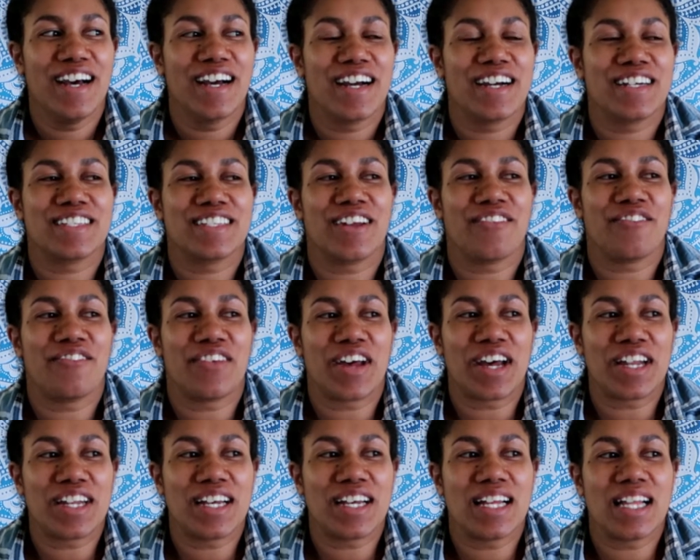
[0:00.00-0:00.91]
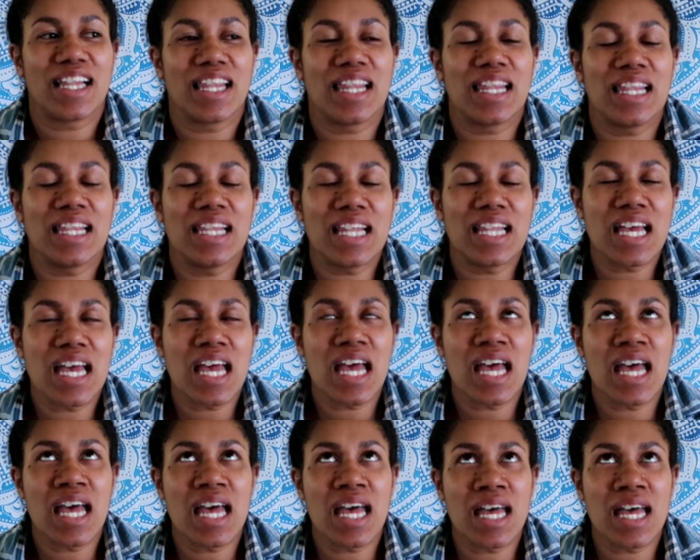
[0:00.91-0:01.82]
because I found it a
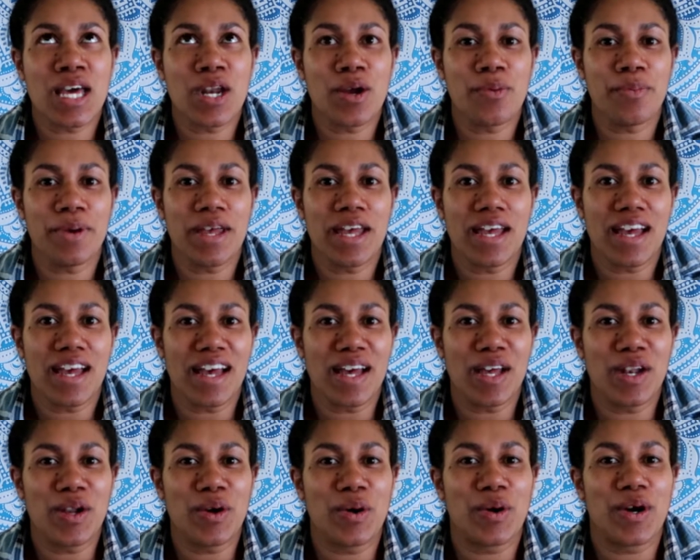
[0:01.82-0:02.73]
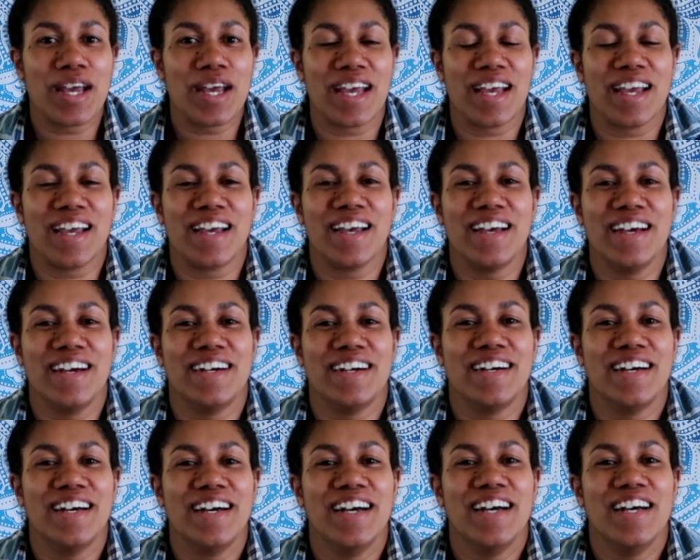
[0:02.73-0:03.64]
little bit annoying
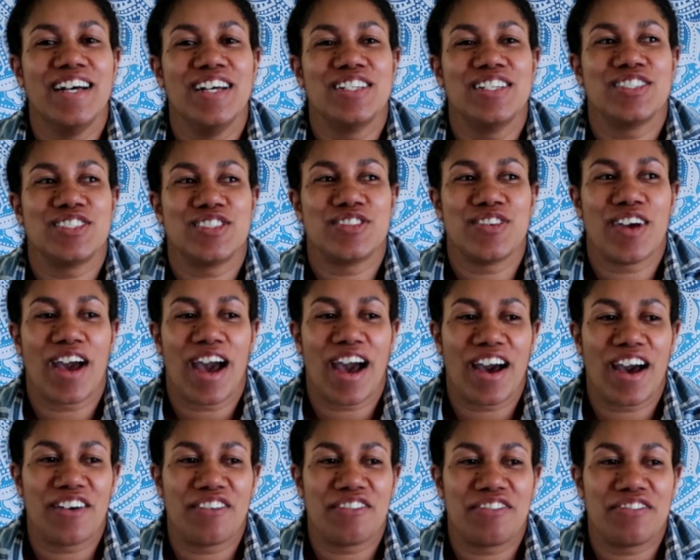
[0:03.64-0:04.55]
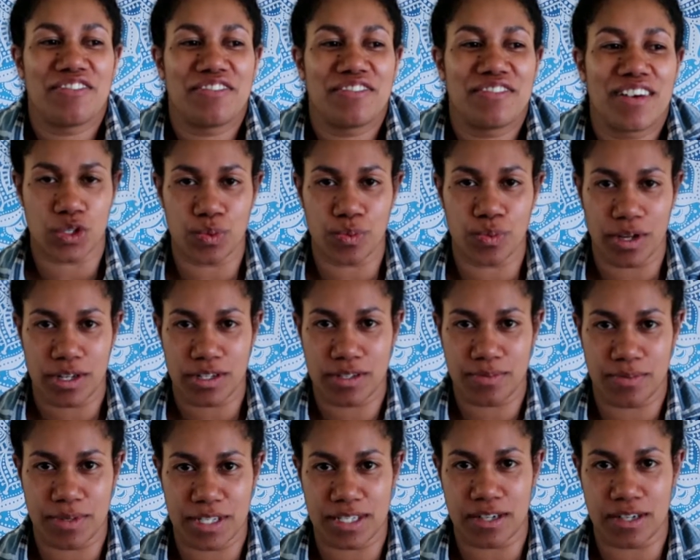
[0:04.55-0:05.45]
to have just 1
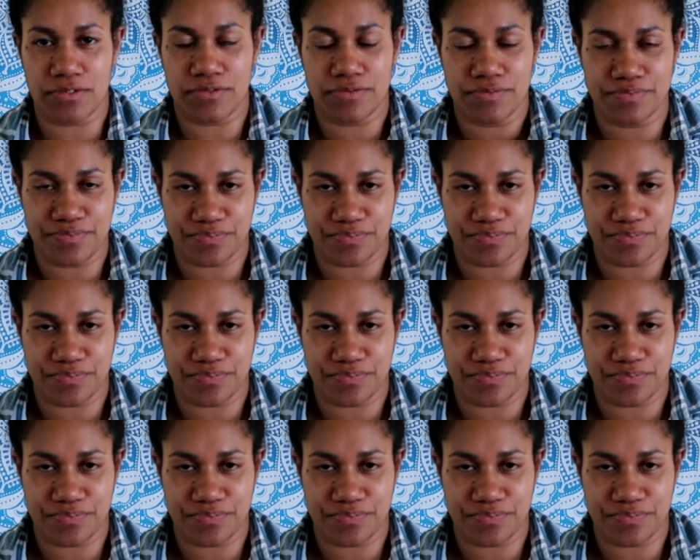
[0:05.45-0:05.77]
to myself.